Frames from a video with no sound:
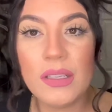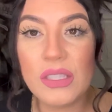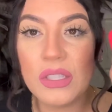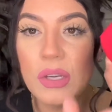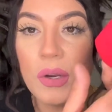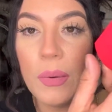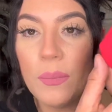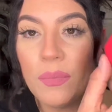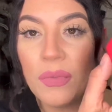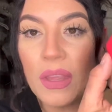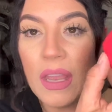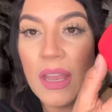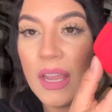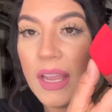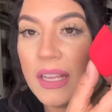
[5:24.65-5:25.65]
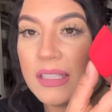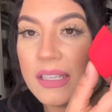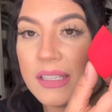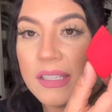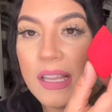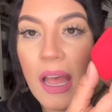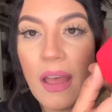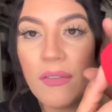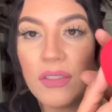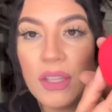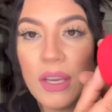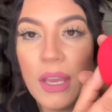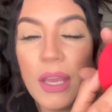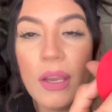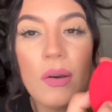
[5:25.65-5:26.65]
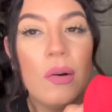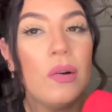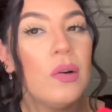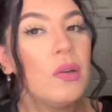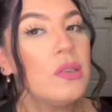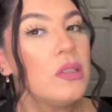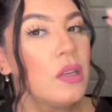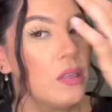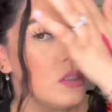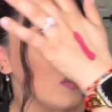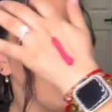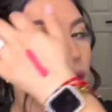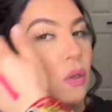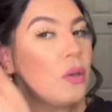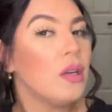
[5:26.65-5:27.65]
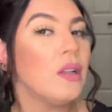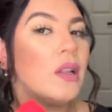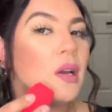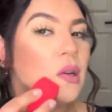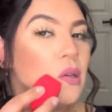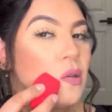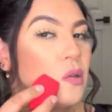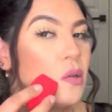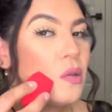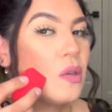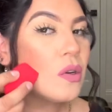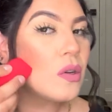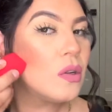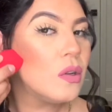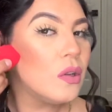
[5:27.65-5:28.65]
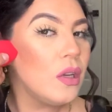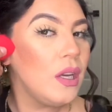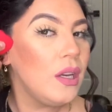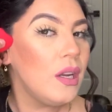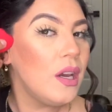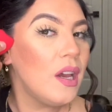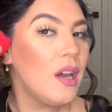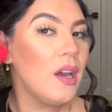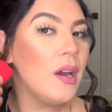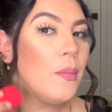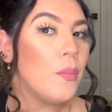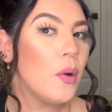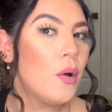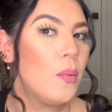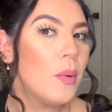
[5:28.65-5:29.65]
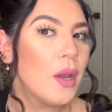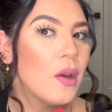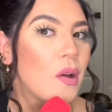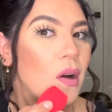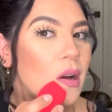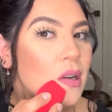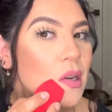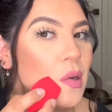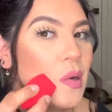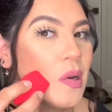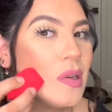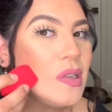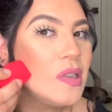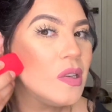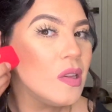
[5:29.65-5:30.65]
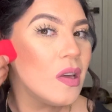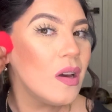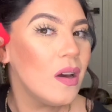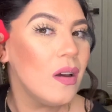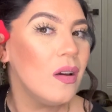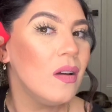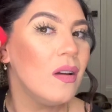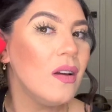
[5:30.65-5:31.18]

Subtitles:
So it does have the angles, so you can like do the cleanup. Oh my god, did you guys see that?